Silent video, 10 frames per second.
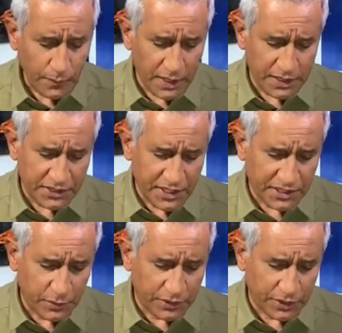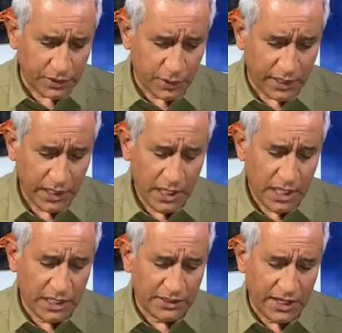and essentially what they're doing
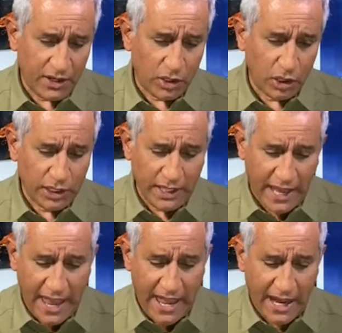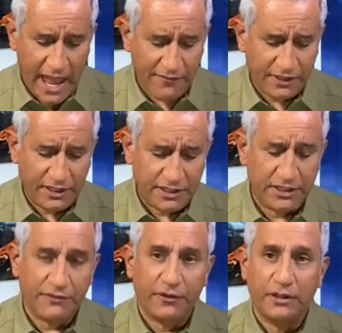is they are looking at having these
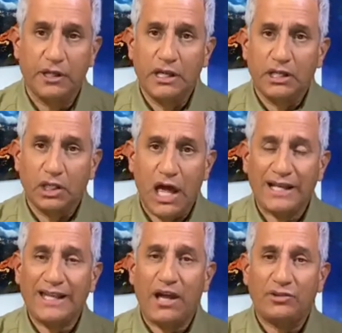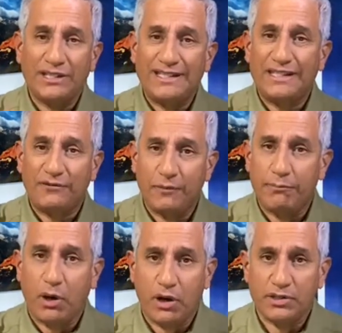different lockdowns in
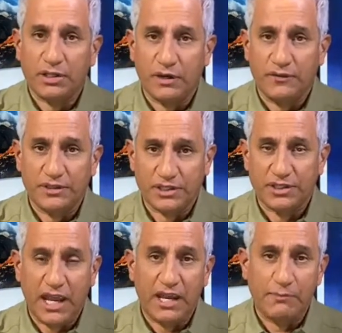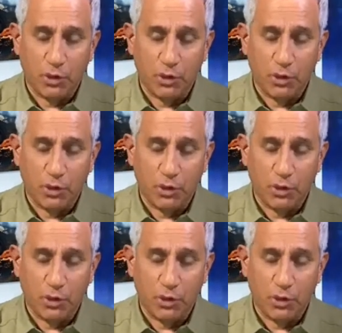different parts of the state,